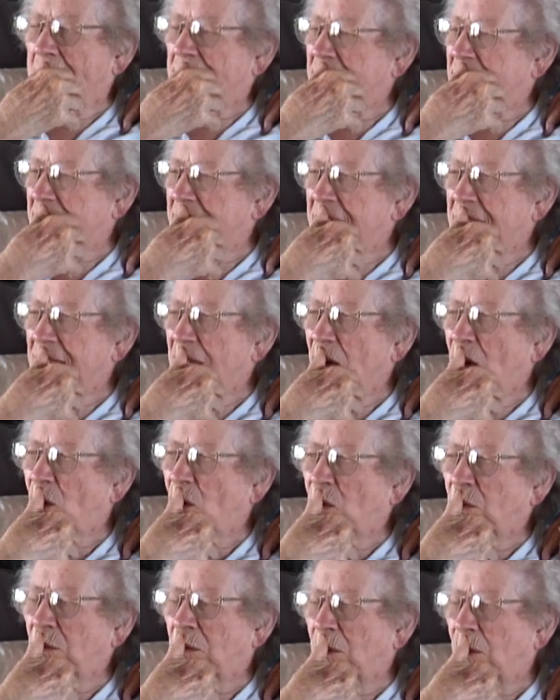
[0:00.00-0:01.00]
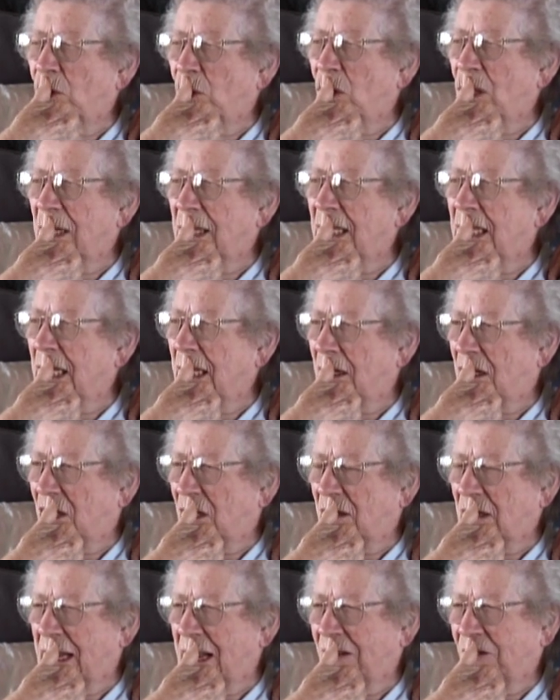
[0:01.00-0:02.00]
I stayed home one
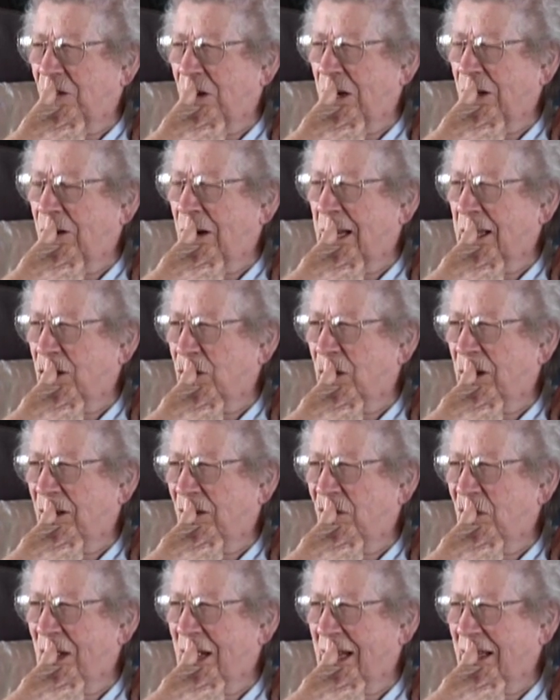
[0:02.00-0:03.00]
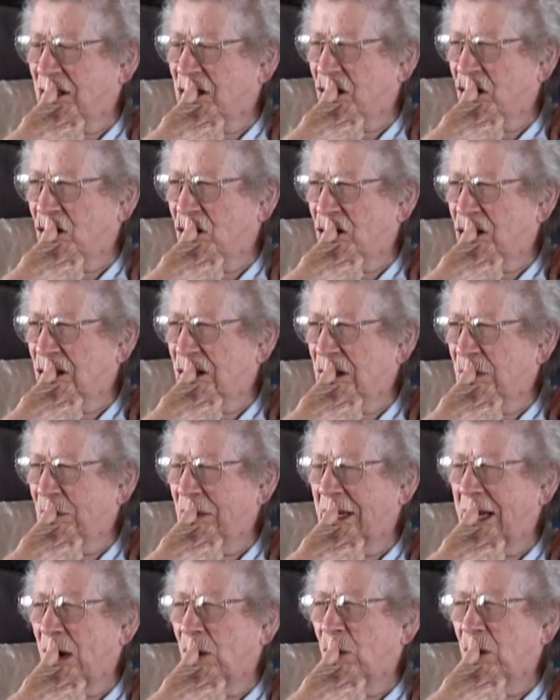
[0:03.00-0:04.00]
year after I graduated from high school,
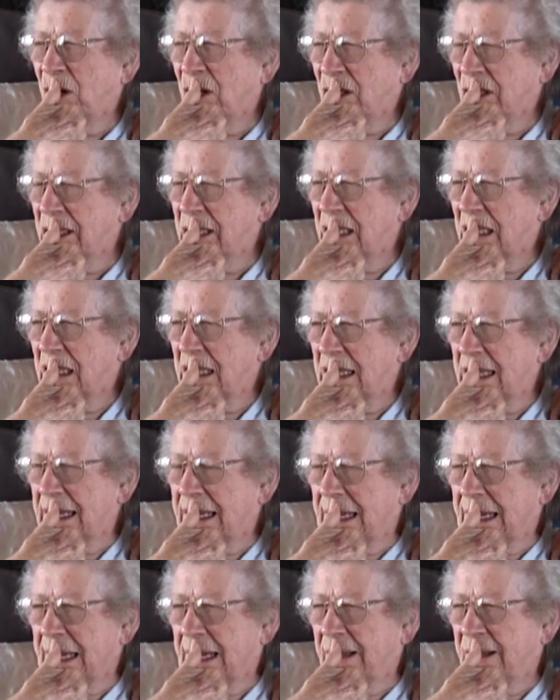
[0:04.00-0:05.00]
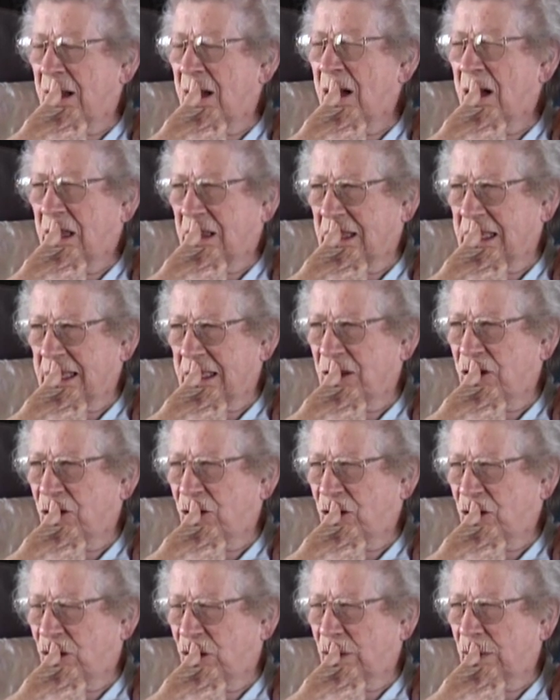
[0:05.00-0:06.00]
but I worked in the hot
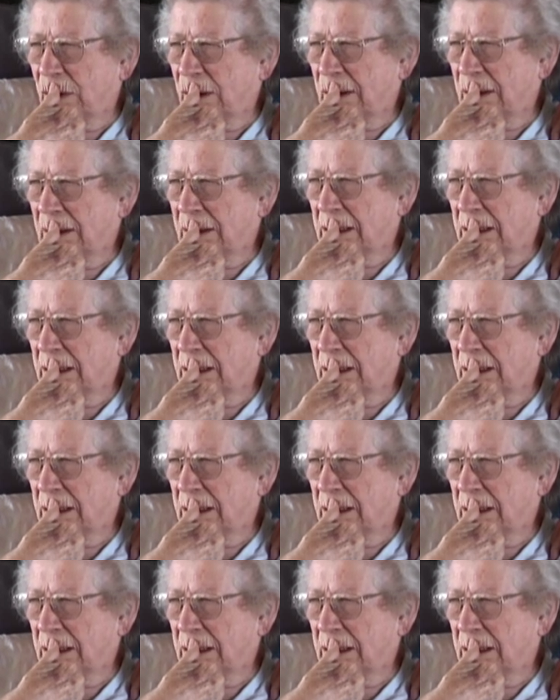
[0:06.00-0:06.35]
lunch room.